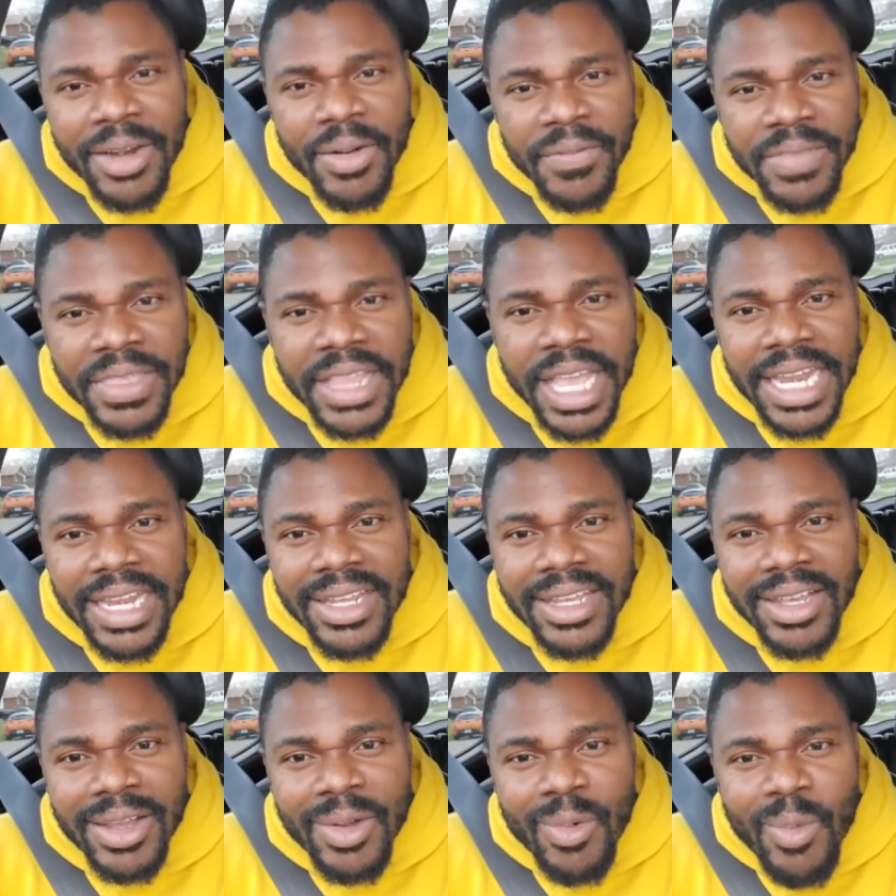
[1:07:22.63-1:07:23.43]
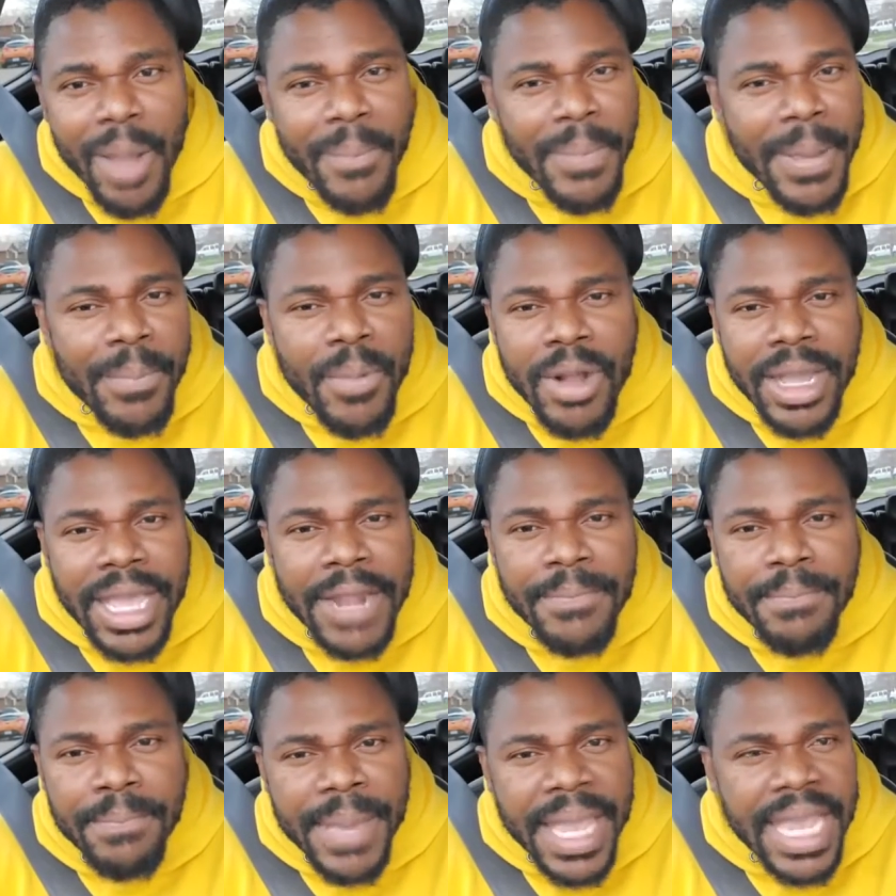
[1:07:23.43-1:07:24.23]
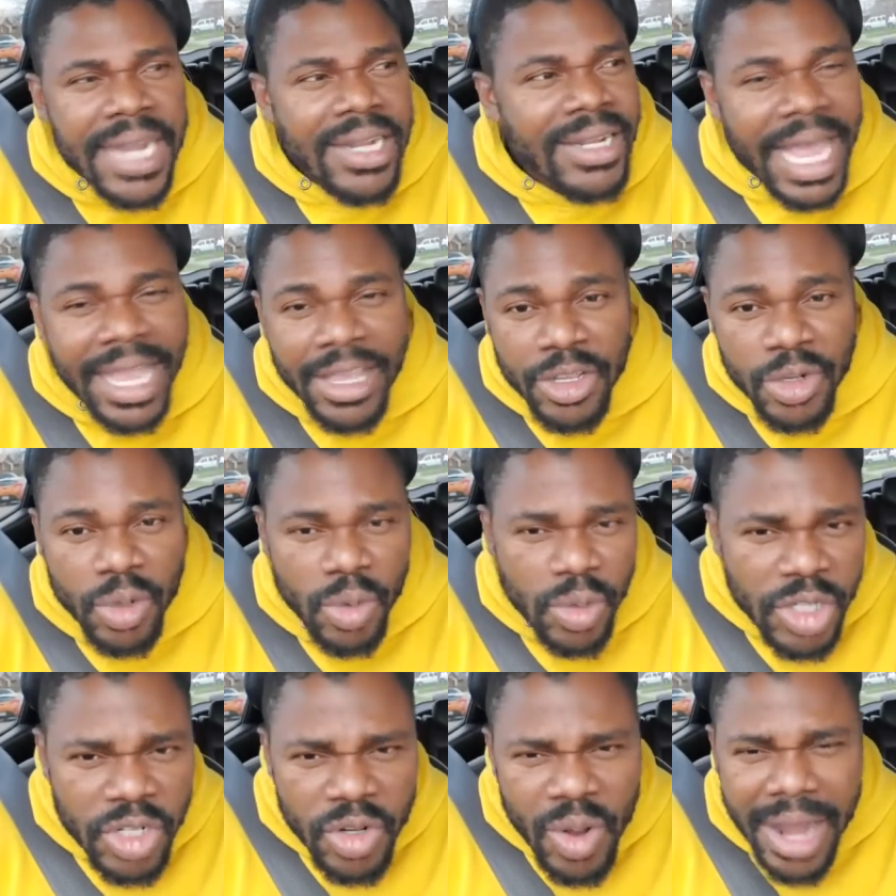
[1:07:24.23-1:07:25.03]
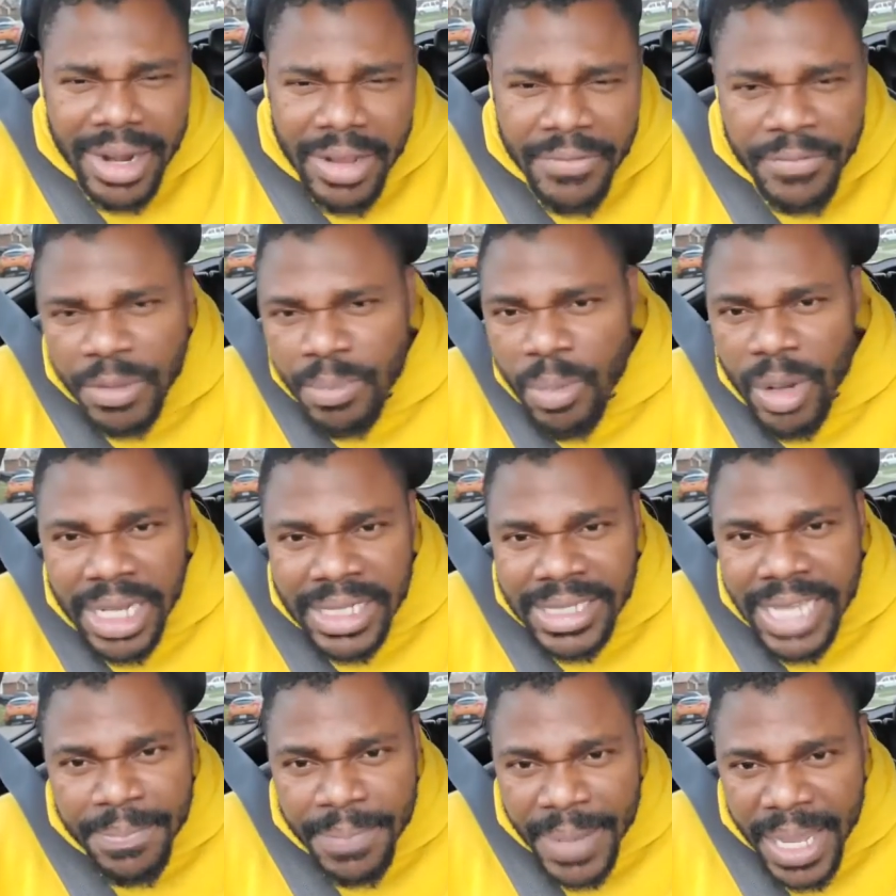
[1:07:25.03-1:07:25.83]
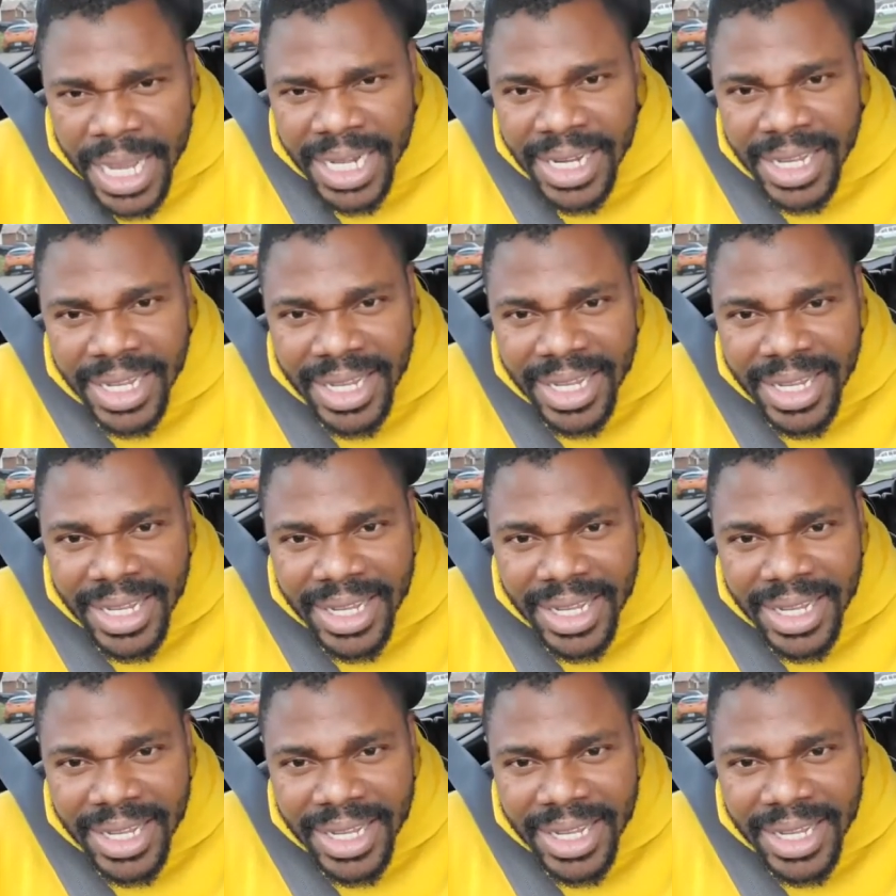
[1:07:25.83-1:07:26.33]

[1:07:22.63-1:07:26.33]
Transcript: They don't make the basketball money kind of thing, where people get paid.